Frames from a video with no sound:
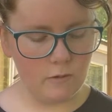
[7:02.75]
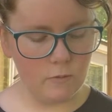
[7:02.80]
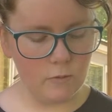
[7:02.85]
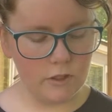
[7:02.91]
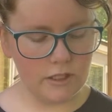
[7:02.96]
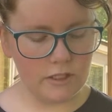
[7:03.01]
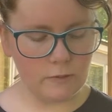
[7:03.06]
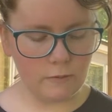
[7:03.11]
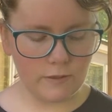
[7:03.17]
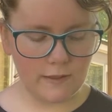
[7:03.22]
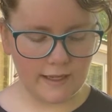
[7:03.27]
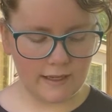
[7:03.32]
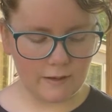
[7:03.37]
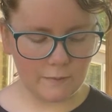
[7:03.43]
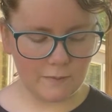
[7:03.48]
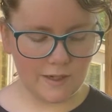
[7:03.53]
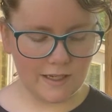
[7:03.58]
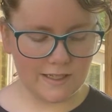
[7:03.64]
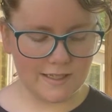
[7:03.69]
What do you think it
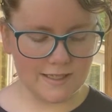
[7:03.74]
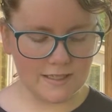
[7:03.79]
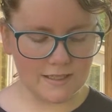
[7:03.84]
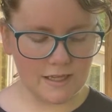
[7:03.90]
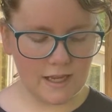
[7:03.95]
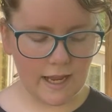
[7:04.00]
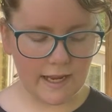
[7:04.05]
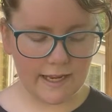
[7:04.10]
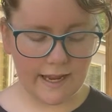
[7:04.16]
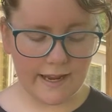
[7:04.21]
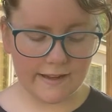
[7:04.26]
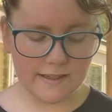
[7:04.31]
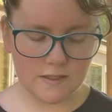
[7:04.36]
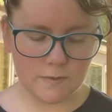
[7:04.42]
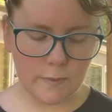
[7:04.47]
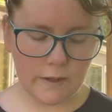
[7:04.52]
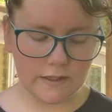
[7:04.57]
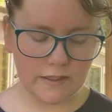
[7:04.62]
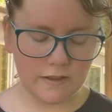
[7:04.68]
means? I can't
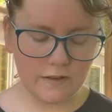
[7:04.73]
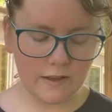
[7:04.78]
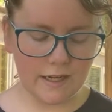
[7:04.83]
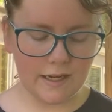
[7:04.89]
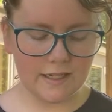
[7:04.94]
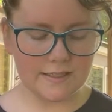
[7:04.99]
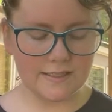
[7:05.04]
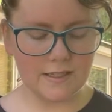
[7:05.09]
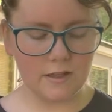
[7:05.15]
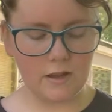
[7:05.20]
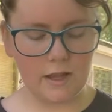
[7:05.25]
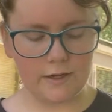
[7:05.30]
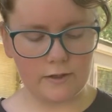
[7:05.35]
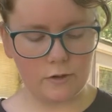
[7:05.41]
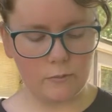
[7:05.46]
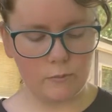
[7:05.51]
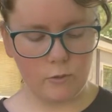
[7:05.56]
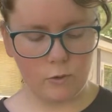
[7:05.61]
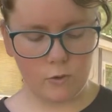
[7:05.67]
speculate until I
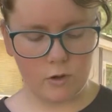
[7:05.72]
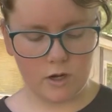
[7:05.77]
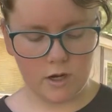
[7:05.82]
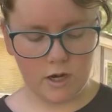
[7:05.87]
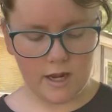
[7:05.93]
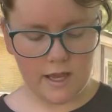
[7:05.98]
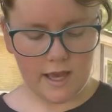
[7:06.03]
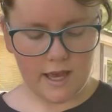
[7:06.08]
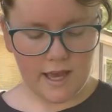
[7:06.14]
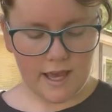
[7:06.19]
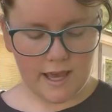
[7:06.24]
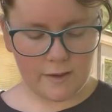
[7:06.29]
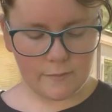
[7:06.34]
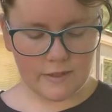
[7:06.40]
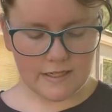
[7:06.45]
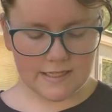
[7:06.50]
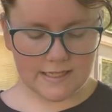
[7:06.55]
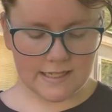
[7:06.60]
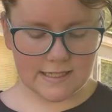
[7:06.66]
know more. It
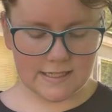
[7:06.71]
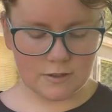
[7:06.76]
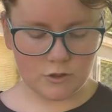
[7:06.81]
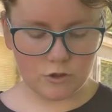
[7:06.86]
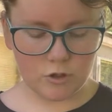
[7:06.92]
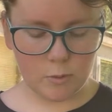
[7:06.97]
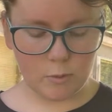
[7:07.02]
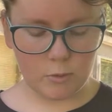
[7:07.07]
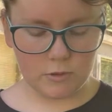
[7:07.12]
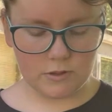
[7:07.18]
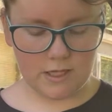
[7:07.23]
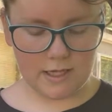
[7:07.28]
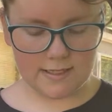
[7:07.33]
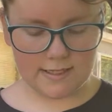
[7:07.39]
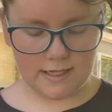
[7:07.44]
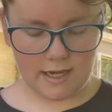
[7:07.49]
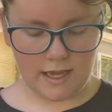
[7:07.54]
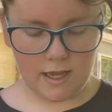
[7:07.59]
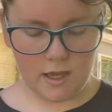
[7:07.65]
means he's in trouble,
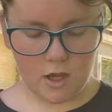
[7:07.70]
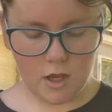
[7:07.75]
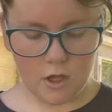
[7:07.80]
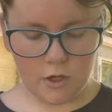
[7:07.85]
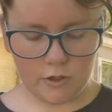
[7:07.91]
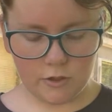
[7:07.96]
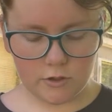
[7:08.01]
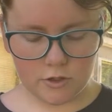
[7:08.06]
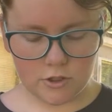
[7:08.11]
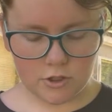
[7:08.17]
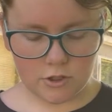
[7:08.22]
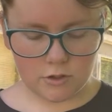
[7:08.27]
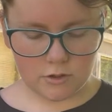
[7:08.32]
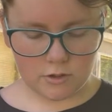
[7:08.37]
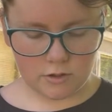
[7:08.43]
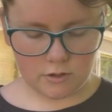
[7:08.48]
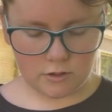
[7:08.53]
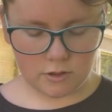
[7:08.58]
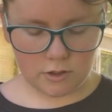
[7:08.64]
doesn't it? You're ju
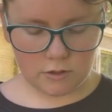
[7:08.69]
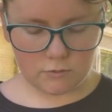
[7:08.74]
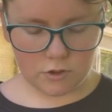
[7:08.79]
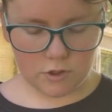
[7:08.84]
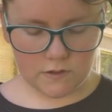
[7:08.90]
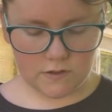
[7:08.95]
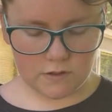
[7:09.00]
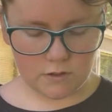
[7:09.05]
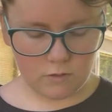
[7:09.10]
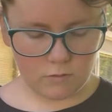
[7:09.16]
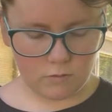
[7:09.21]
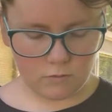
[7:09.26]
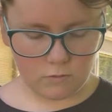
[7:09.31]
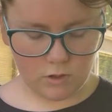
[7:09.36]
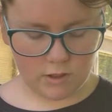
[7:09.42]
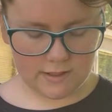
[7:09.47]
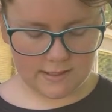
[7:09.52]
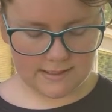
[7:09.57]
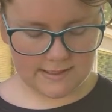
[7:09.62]
you just don't
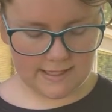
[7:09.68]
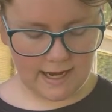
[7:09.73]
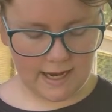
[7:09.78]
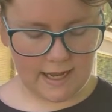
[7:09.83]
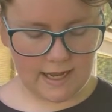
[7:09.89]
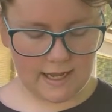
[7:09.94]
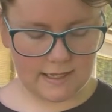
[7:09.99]
want to say it.